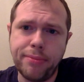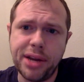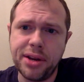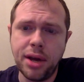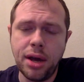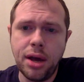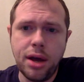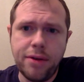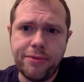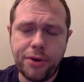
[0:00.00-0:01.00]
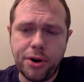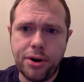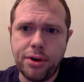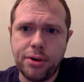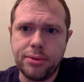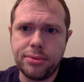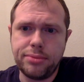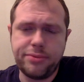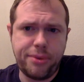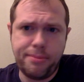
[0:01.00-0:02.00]
But for
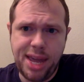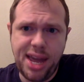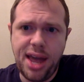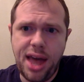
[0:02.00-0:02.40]
me